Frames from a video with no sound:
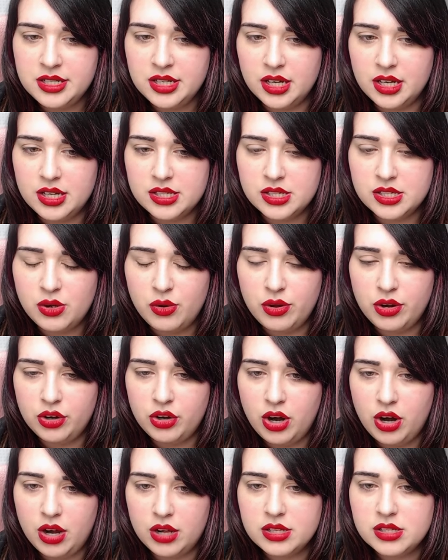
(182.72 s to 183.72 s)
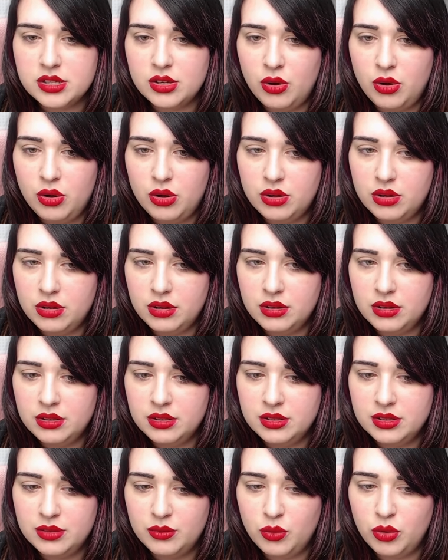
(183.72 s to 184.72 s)
he's going across the whole
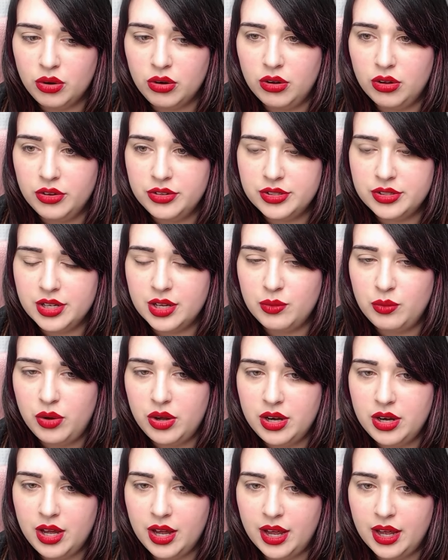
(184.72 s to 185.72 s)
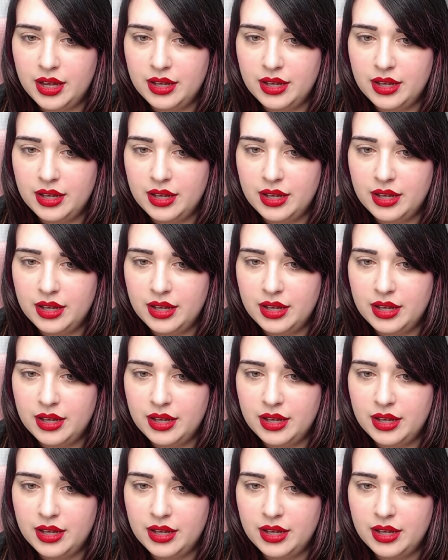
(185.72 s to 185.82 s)
world in one night.